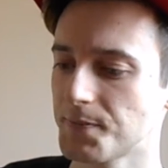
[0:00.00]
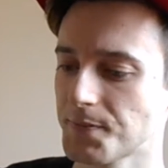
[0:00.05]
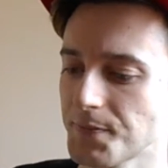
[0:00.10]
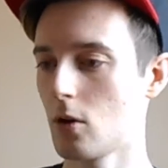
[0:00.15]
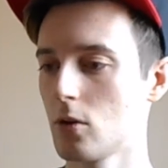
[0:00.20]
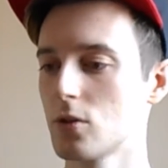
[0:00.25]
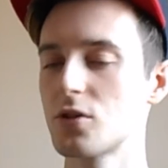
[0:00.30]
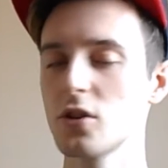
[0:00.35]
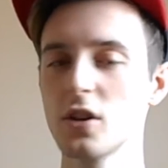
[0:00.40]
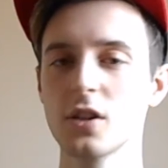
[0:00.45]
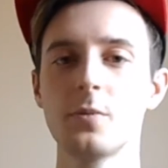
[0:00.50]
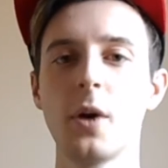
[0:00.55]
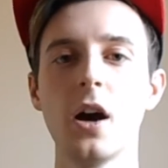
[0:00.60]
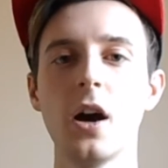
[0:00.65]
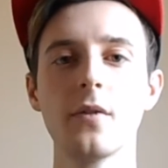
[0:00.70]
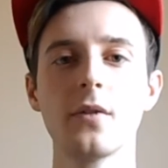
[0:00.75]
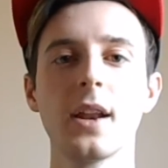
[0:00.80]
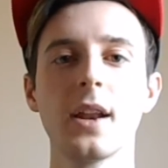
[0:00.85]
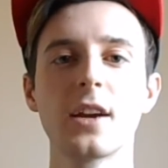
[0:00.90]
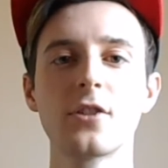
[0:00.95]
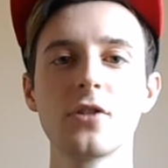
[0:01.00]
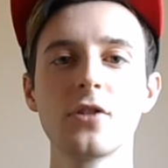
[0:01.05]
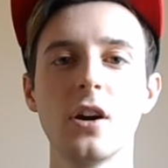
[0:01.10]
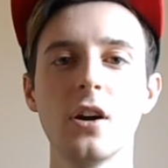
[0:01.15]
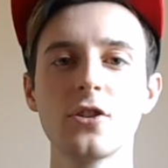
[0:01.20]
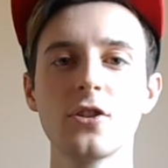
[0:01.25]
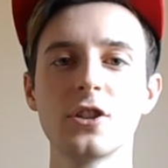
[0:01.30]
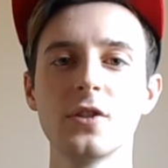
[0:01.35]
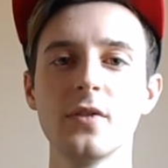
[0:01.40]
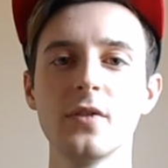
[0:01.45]
Also, as part of Electra
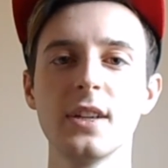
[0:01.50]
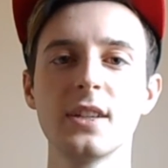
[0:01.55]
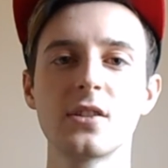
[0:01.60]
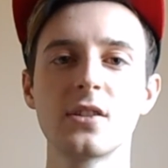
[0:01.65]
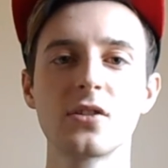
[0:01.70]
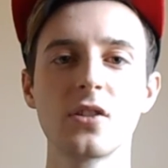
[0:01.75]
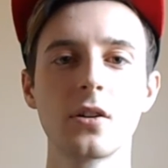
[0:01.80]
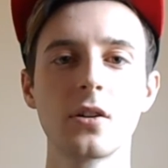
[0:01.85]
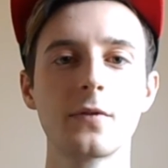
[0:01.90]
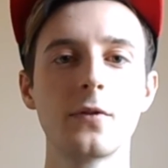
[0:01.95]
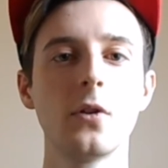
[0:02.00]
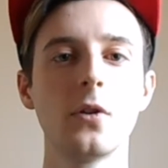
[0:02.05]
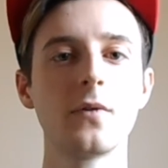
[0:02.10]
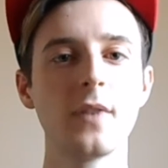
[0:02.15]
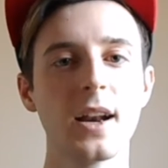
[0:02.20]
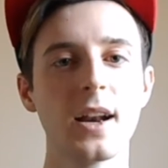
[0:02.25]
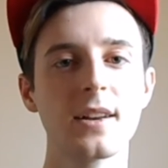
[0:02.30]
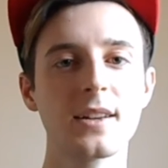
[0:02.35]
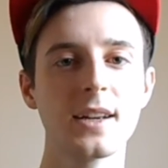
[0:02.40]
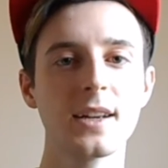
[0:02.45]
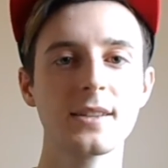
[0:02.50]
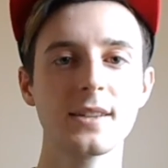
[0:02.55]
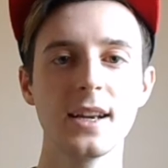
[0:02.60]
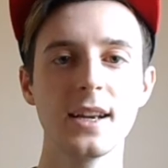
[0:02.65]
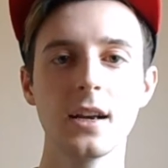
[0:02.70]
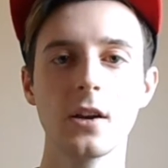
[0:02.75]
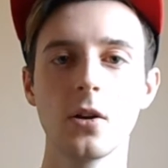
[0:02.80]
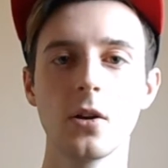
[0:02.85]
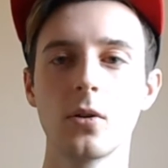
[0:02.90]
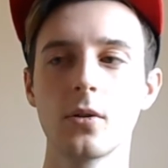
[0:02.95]
Heart, she released a song for Valentine's
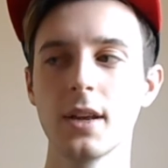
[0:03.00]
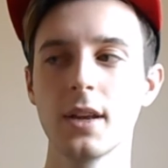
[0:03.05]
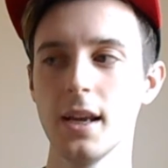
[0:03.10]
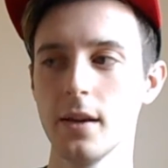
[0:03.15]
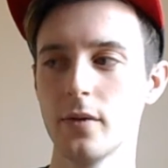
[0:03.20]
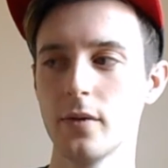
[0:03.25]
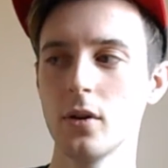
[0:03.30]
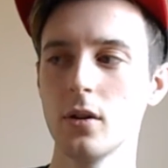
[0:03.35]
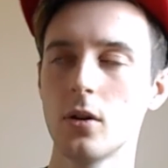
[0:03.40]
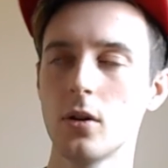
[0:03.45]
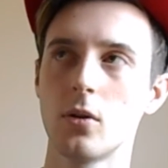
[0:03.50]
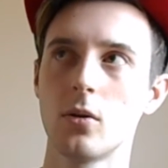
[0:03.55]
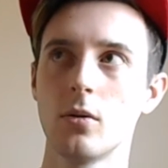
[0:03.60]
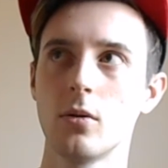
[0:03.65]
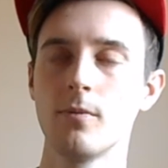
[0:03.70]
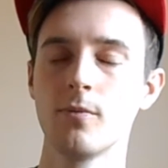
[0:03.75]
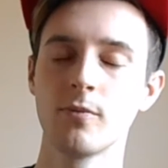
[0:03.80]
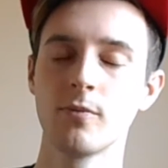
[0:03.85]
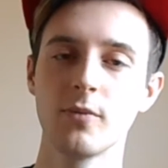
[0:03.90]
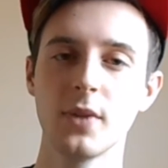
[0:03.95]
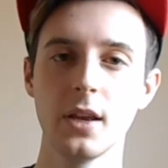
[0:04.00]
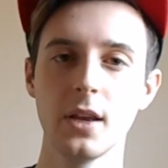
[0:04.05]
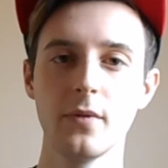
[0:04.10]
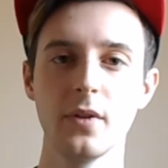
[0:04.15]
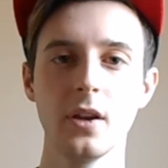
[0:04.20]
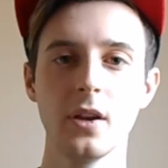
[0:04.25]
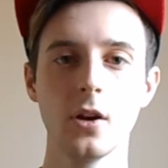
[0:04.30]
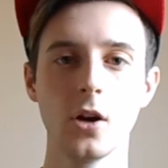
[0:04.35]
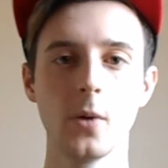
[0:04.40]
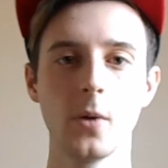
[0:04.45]
Day called called Evil, or E
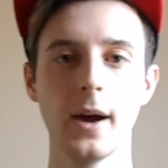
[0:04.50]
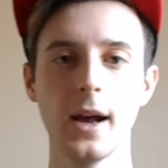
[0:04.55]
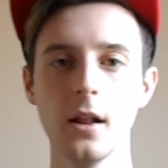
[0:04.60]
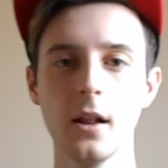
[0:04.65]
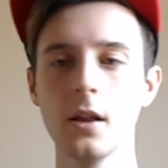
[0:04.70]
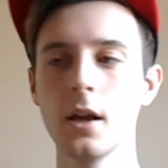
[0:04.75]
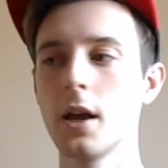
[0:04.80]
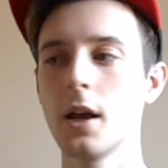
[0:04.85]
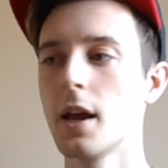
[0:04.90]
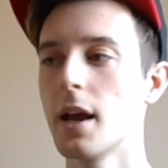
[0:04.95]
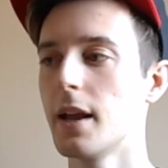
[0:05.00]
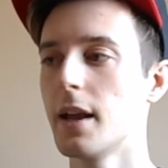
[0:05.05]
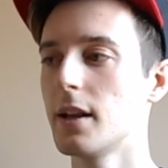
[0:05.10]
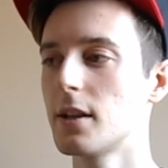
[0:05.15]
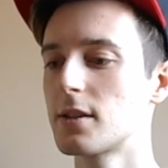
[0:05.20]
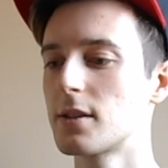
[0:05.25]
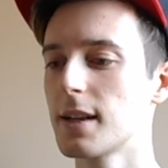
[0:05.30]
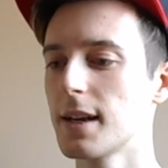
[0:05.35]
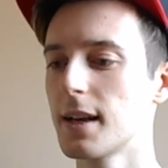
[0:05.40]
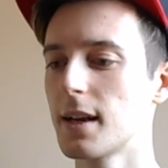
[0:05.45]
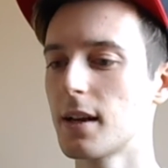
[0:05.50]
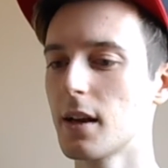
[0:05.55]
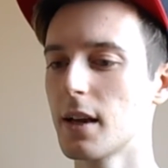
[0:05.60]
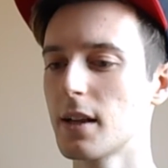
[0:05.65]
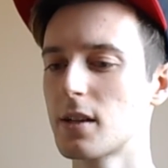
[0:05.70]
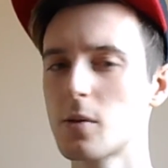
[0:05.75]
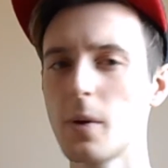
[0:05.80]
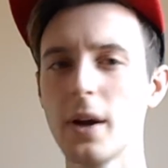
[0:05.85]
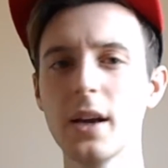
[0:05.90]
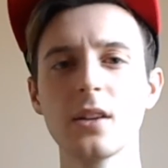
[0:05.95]
V O L, and it's like,
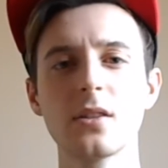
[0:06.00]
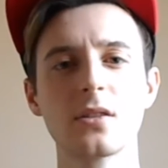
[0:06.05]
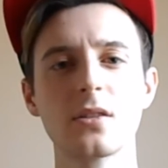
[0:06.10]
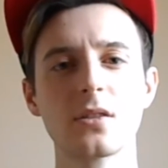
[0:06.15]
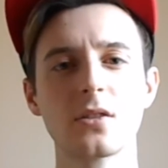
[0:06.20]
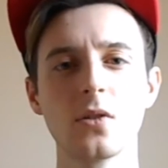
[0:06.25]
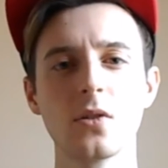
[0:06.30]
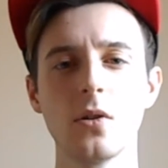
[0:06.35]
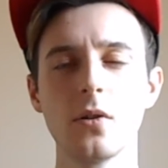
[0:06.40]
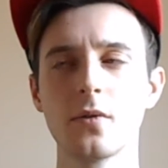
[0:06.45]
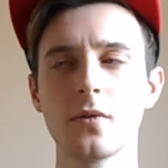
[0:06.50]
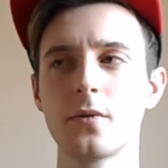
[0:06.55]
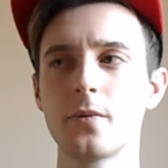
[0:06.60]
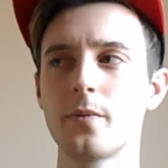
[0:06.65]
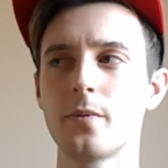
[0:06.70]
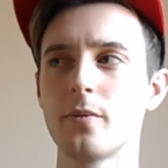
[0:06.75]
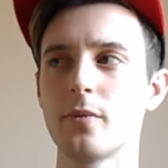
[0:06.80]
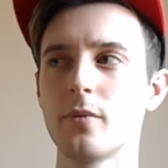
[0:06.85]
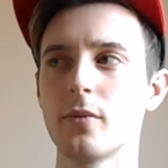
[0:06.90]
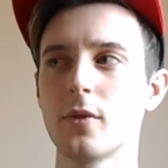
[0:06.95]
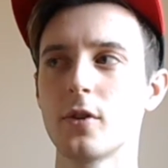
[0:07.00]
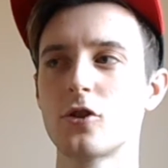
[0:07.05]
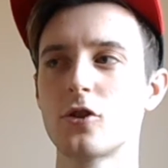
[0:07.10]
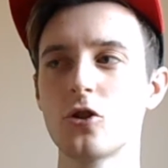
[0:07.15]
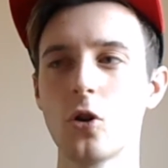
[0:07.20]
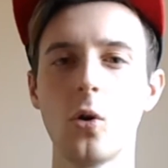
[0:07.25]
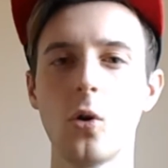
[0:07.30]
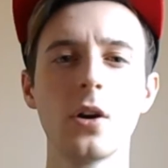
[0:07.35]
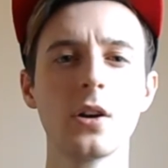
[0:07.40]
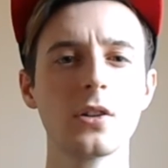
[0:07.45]
it's quite a sort of
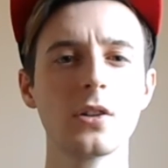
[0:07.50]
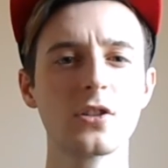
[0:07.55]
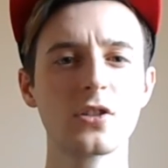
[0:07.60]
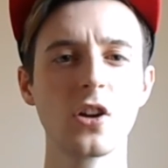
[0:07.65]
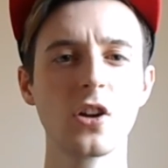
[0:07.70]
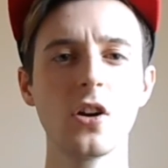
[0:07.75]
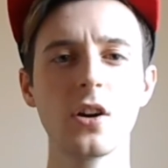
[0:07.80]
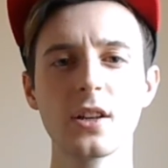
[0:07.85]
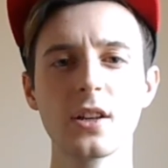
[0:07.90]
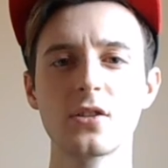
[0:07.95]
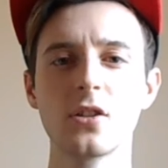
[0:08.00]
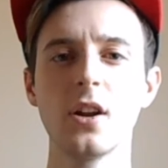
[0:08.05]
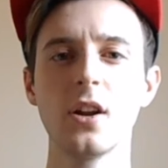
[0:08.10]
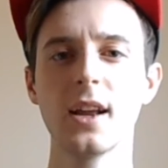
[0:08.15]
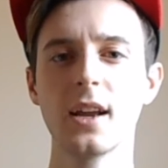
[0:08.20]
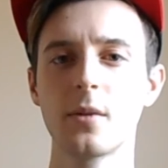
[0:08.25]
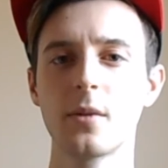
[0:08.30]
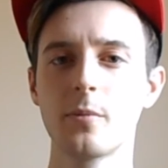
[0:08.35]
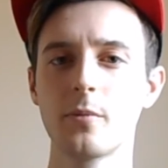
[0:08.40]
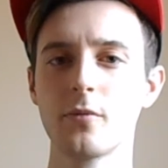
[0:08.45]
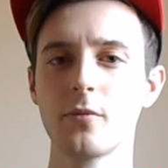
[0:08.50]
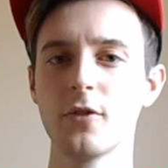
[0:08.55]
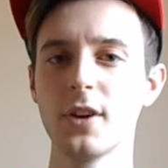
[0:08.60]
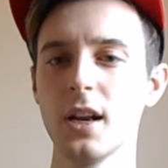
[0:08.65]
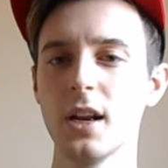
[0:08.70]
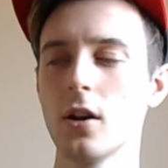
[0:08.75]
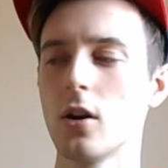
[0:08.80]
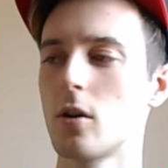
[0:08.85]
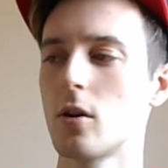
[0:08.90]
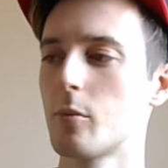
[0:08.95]
shortened song, it's not like
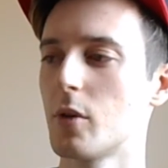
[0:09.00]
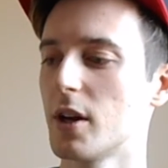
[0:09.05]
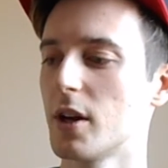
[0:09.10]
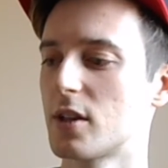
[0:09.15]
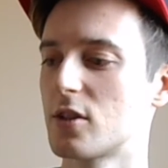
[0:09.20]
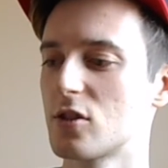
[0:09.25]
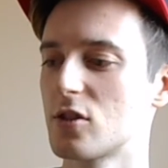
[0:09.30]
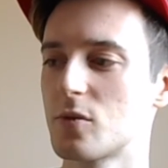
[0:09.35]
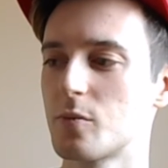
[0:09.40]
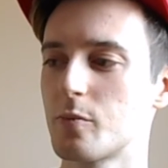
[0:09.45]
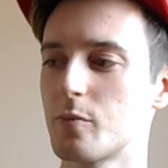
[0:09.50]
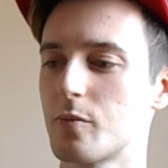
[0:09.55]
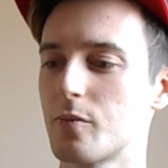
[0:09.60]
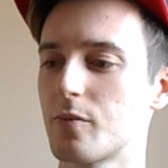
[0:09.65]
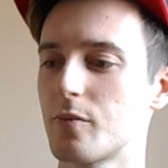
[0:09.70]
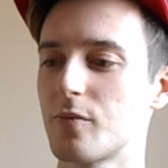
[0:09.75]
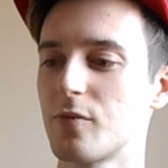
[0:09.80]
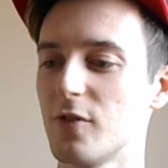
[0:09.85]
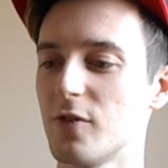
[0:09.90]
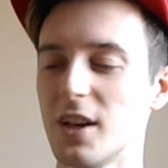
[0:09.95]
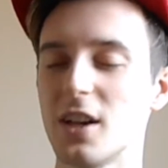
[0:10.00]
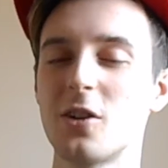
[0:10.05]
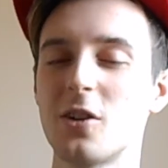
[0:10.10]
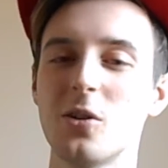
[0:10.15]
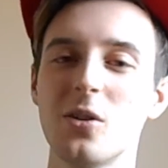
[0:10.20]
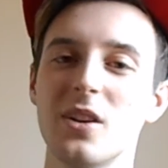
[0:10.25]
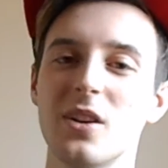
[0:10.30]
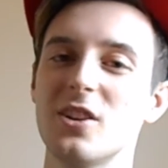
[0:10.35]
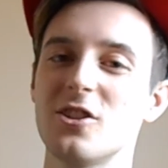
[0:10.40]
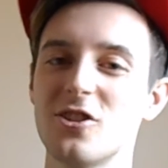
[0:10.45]
really long, but it's just really
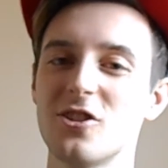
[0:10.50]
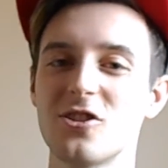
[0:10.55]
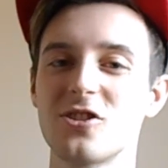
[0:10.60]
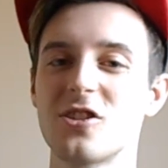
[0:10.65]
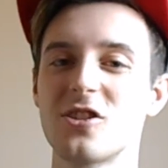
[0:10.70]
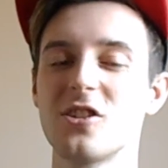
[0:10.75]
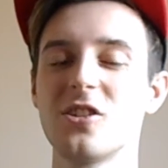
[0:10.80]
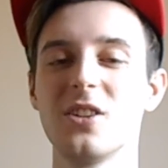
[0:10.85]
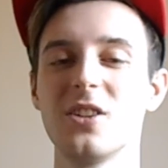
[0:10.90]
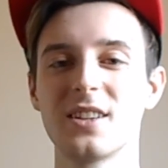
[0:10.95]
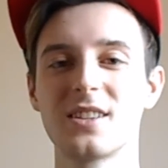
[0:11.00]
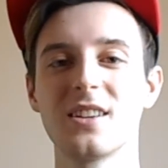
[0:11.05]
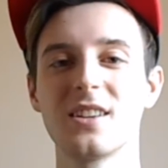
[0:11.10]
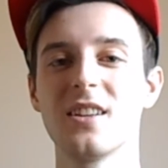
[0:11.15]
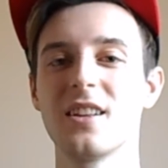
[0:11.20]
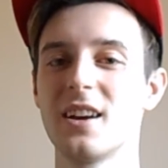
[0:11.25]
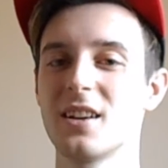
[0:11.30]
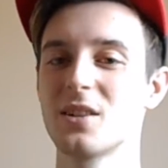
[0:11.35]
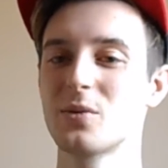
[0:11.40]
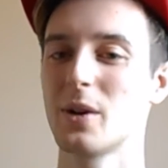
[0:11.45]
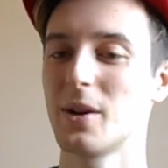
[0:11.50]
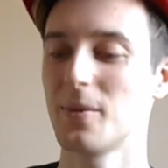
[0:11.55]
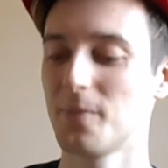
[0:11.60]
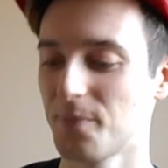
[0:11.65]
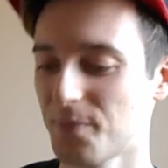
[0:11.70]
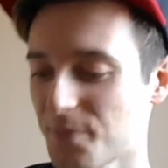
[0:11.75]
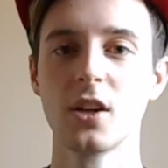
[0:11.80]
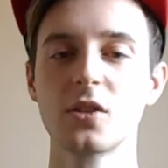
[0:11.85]
cool, and you should just go listen to that as well.